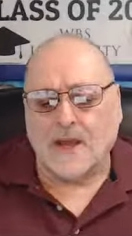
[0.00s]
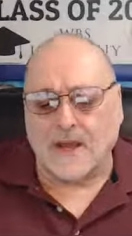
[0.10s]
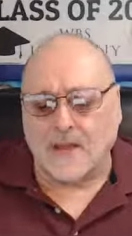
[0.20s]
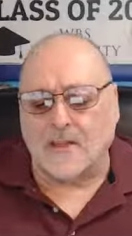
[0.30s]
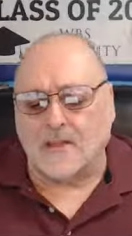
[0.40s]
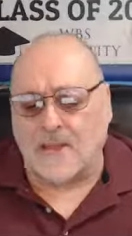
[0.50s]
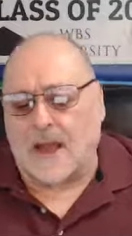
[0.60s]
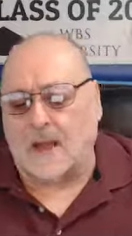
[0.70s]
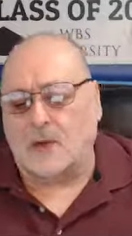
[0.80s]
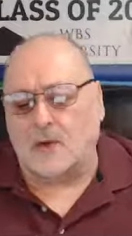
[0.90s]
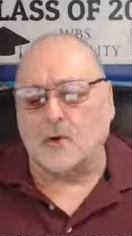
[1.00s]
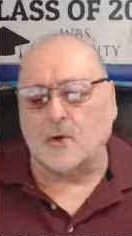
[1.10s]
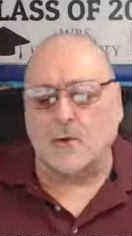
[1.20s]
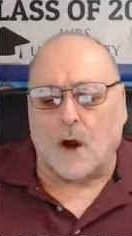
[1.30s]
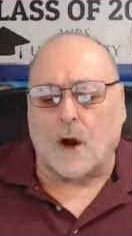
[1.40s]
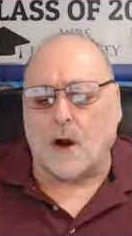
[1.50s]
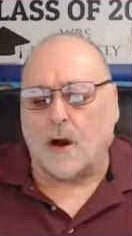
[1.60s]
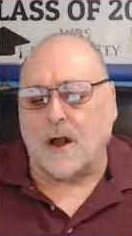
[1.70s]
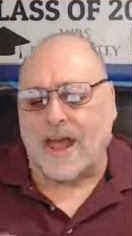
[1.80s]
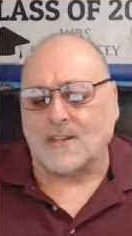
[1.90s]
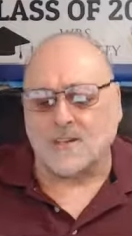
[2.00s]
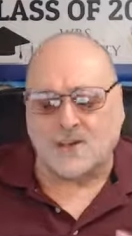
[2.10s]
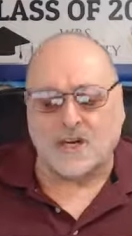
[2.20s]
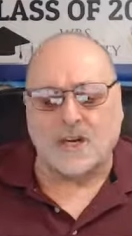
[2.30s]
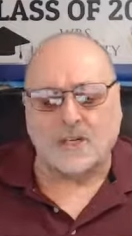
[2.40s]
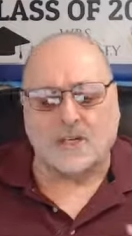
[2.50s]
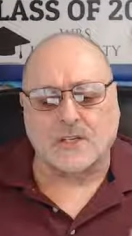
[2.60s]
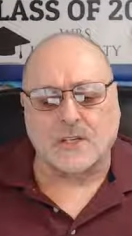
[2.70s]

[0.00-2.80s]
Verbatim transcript: in that you are as Jesus